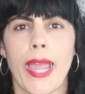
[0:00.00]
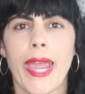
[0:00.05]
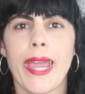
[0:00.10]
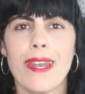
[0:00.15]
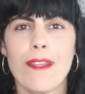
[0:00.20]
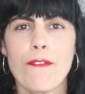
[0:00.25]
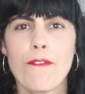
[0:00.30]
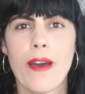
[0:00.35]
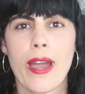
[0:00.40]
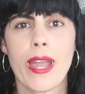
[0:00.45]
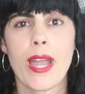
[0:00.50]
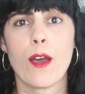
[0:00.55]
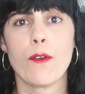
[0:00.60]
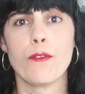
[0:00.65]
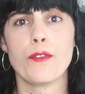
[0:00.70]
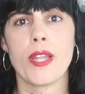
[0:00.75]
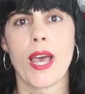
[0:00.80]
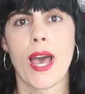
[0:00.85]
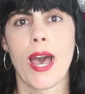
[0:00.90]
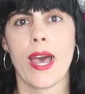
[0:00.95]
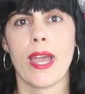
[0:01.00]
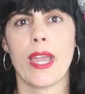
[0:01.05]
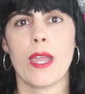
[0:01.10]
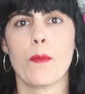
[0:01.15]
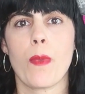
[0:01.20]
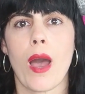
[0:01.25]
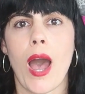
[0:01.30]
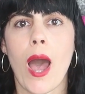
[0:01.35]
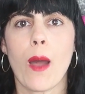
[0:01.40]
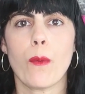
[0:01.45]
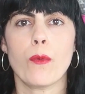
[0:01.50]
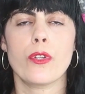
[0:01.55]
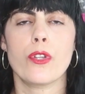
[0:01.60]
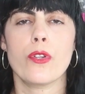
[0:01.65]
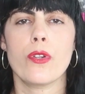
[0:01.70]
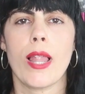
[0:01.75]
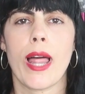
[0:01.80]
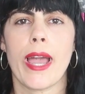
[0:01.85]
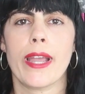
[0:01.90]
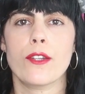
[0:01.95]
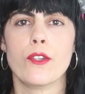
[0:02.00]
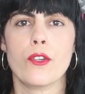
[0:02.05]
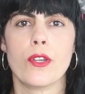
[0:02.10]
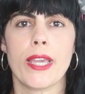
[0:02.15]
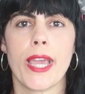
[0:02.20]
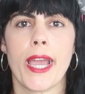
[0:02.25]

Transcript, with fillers: And if I have time, I would like to